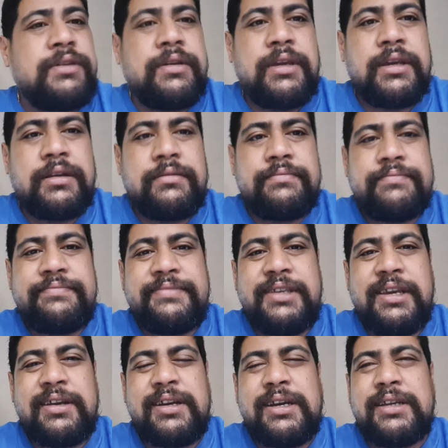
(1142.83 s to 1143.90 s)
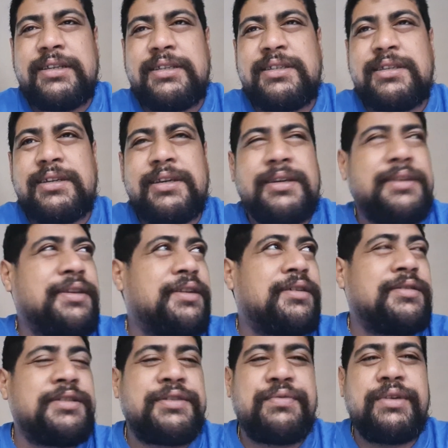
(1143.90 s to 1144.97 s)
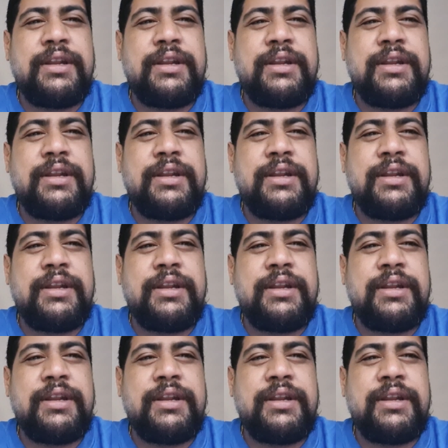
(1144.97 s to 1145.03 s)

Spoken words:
So yeah guys, it's